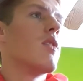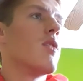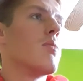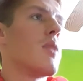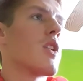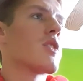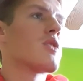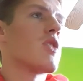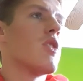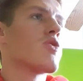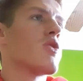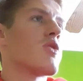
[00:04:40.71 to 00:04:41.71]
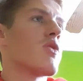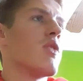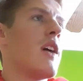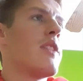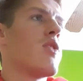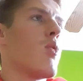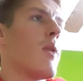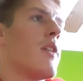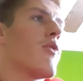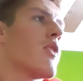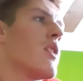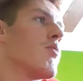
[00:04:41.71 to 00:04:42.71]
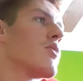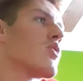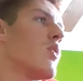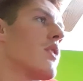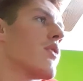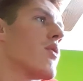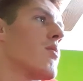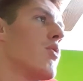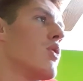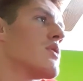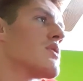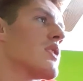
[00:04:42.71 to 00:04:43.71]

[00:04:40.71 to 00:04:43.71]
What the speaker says: Marcus Aldridge led the way for them with 23 points,